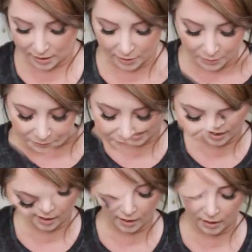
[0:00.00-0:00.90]
there. Then I
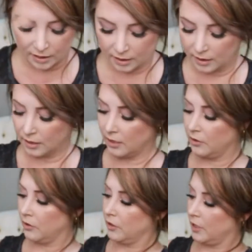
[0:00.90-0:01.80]
had
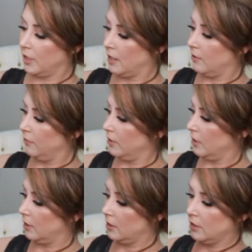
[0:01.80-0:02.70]
another
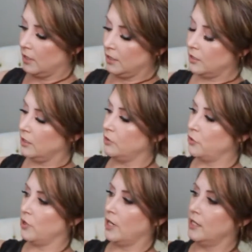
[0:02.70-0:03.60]
Calvin Klein
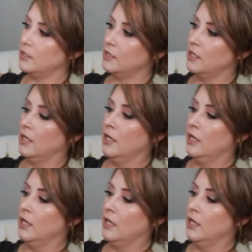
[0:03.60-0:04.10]
dress.